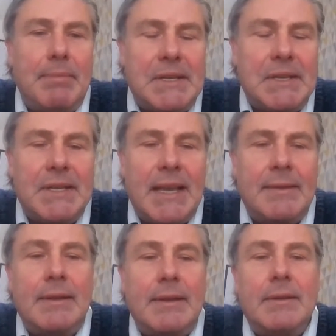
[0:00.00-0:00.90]
to their basic
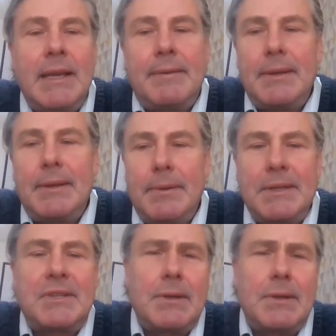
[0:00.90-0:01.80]

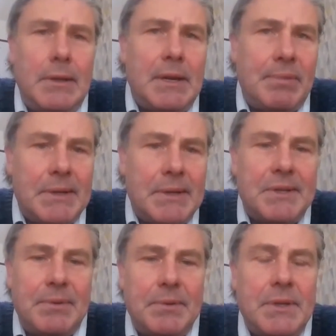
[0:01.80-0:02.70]
ethical and scholarly
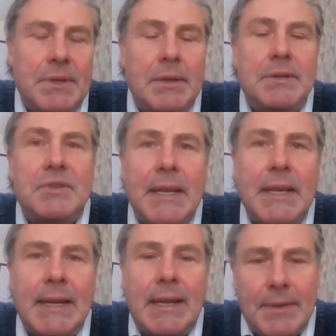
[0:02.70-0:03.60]
principles, to
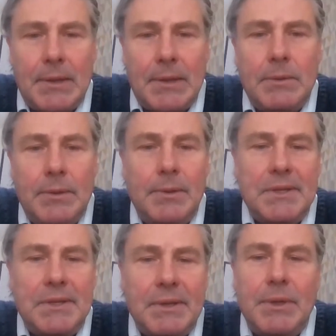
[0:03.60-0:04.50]
stick it out for the long
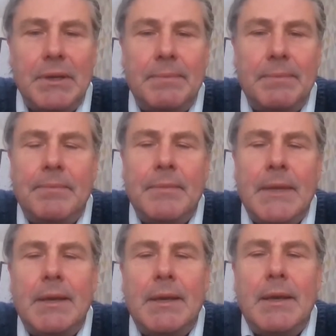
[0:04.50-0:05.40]
haul, as it were,
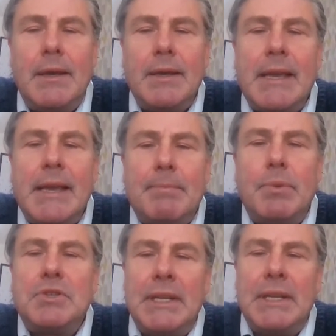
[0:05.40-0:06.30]
and
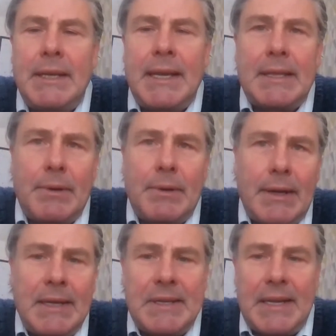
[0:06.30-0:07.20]
keep pushing to get their
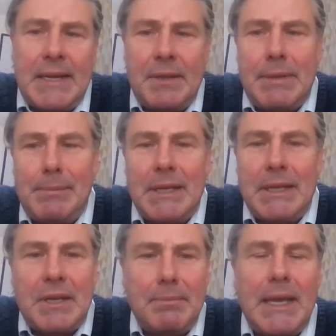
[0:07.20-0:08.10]
ideas out in the
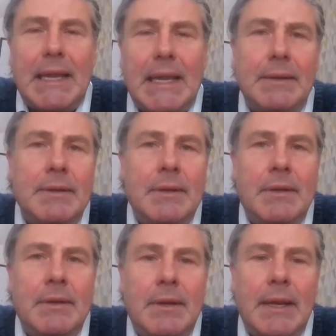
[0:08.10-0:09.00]
public domain
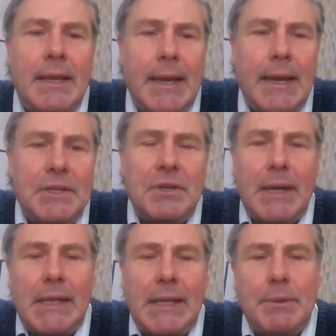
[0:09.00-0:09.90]
and engage
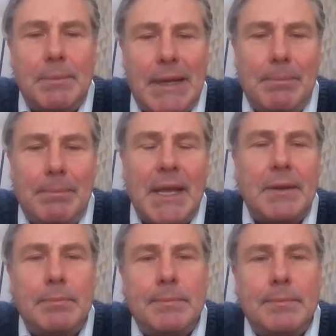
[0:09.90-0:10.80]
directly with the
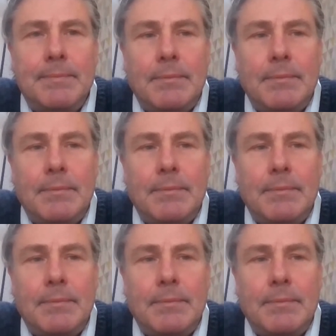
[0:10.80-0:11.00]
public.